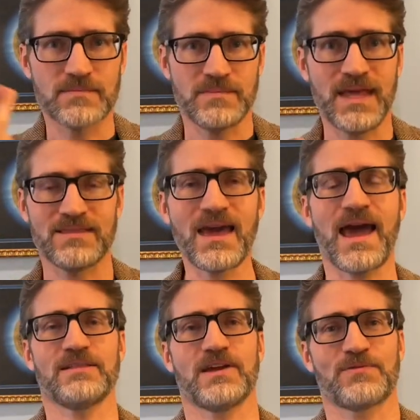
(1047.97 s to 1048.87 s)

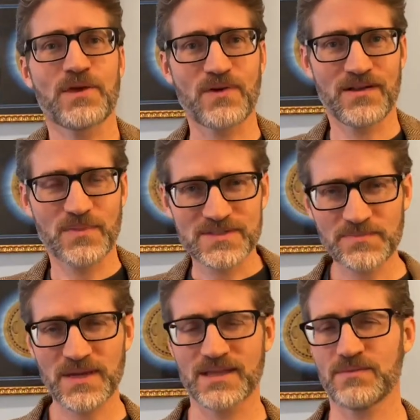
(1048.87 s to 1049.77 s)
that.
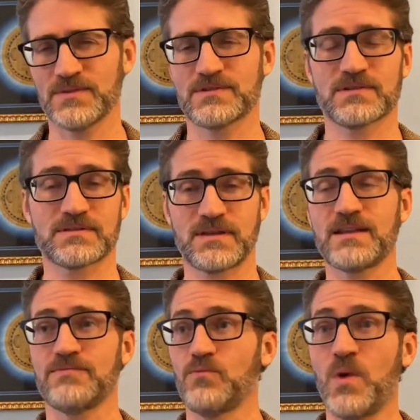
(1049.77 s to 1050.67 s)
It was just kind
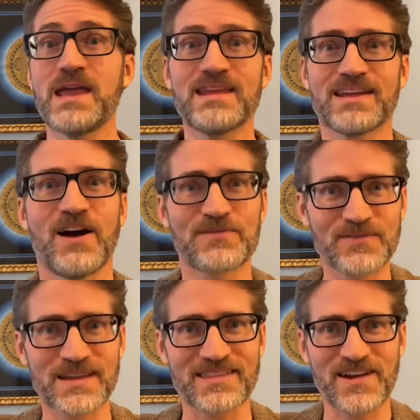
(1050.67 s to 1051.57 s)
of waiting and
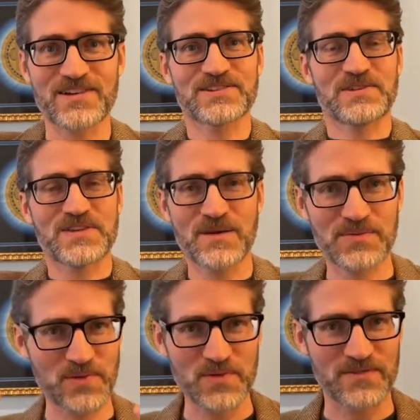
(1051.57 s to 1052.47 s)
hovering there to come
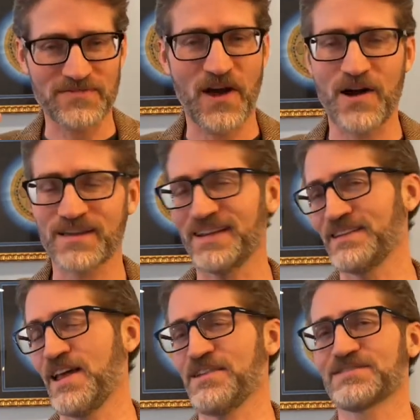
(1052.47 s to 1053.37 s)
through the fog
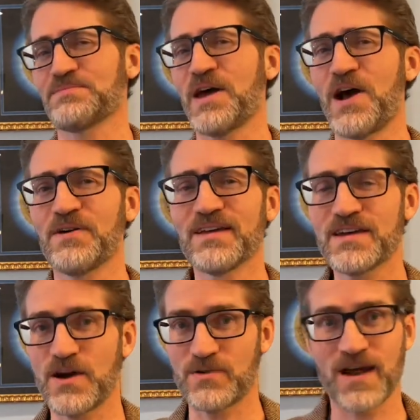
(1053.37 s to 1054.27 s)
and somehow
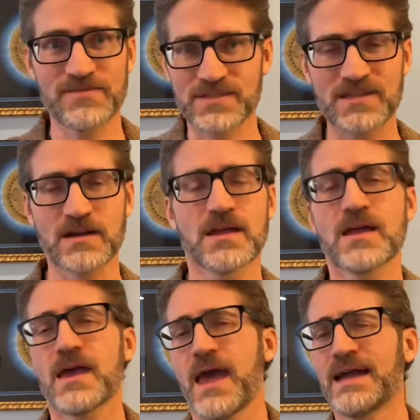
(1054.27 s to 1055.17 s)
arrive just there.
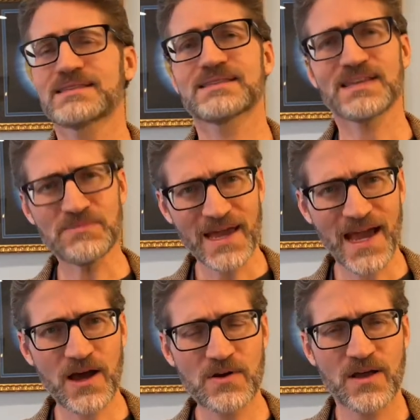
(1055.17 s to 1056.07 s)
And
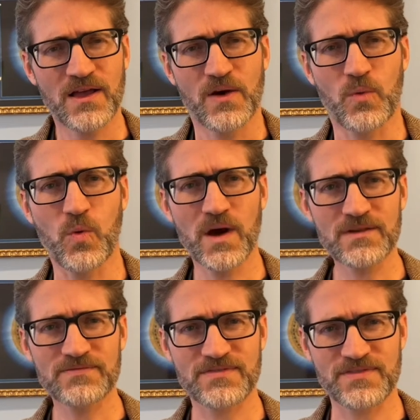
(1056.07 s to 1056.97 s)
somehow one
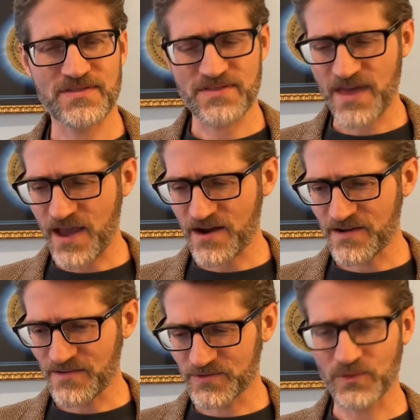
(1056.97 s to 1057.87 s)
of
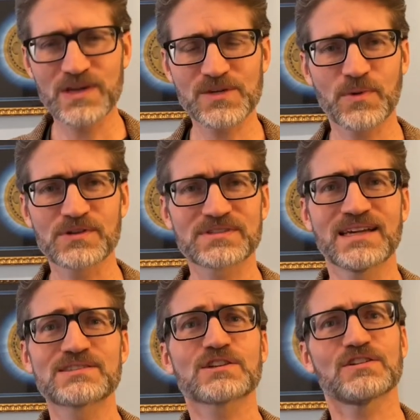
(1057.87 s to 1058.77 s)
their dirigibles
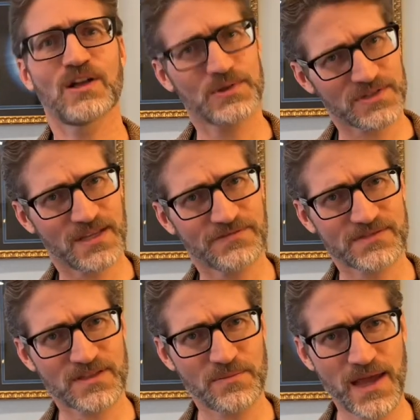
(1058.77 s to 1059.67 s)
gets close enough
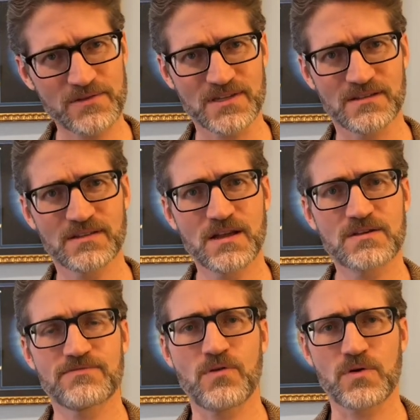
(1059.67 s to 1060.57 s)
to the mountain
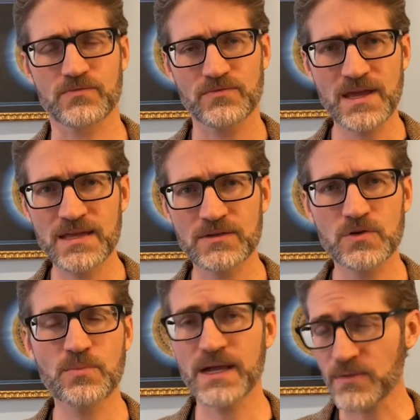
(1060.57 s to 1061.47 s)
for Rin, who,
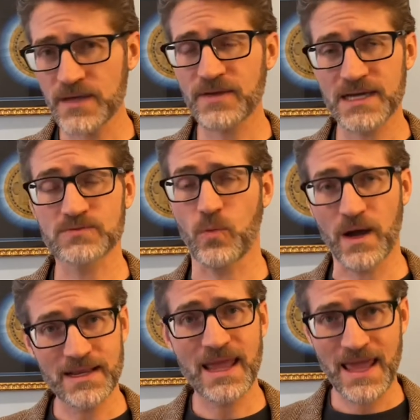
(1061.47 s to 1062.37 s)
by the way, has
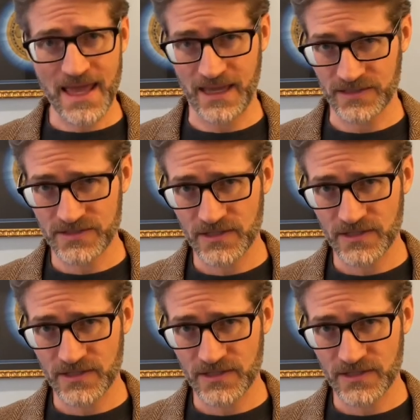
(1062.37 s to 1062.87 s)
one hand